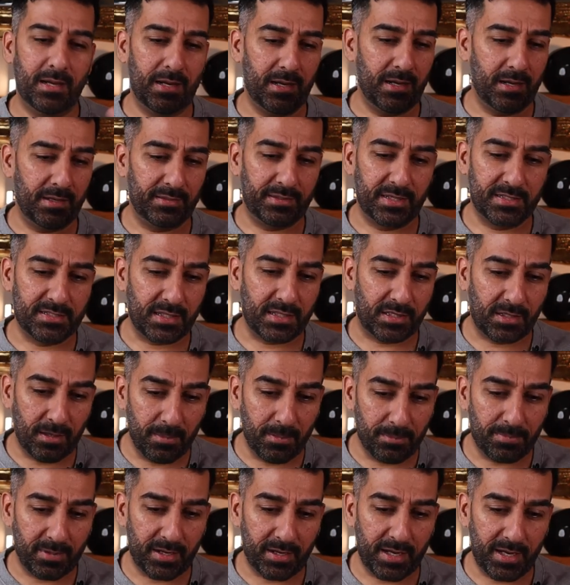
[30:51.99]
There's a
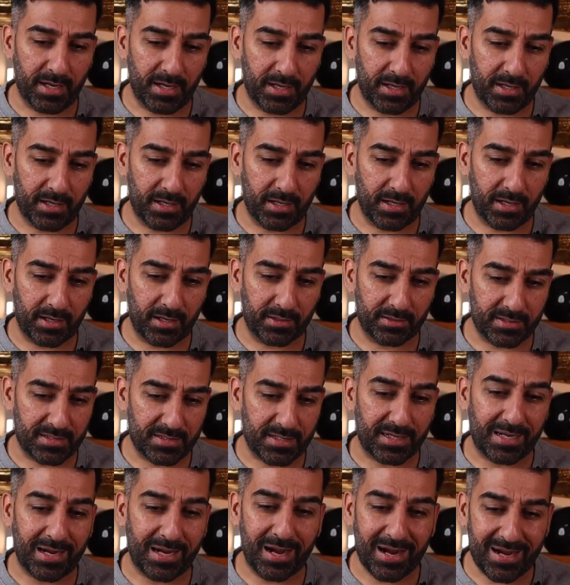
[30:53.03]
company,
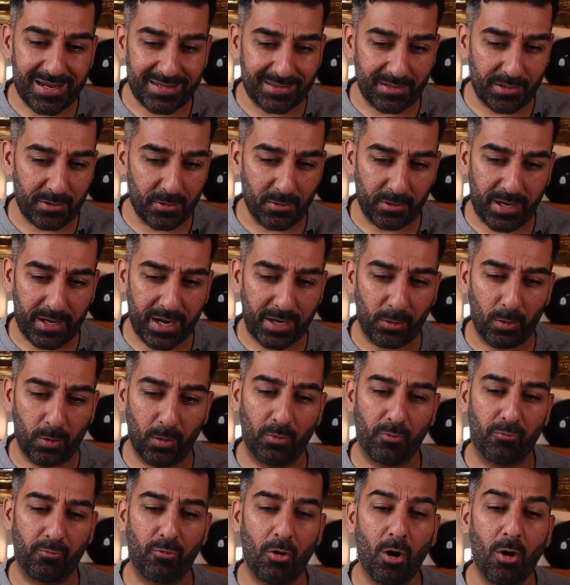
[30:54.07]
there's a guy in the UK
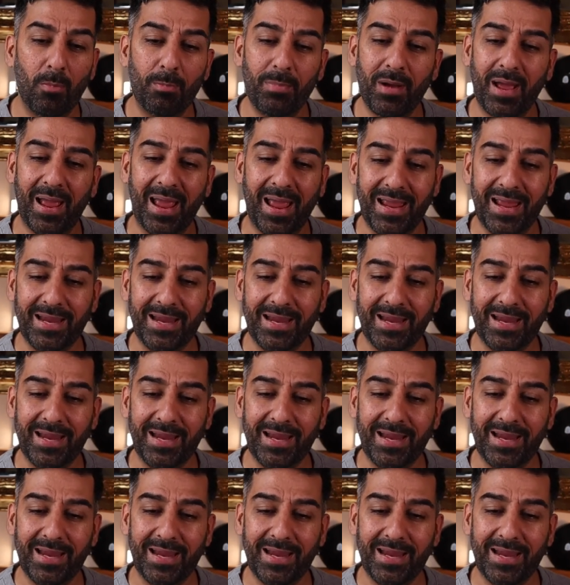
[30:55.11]
called Rob